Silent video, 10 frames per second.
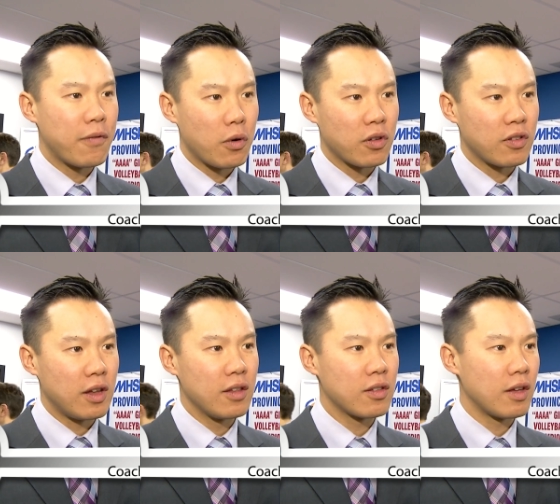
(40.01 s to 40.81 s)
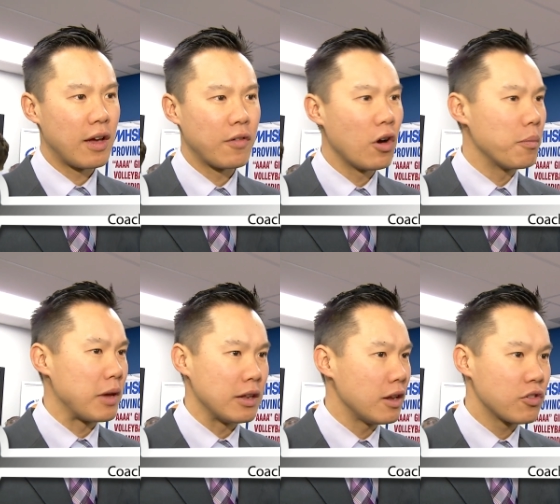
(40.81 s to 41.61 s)
four seeds have all
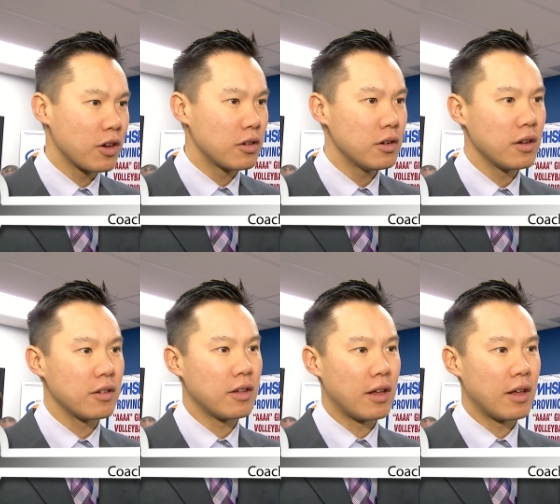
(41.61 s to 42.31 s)
beaten each other and,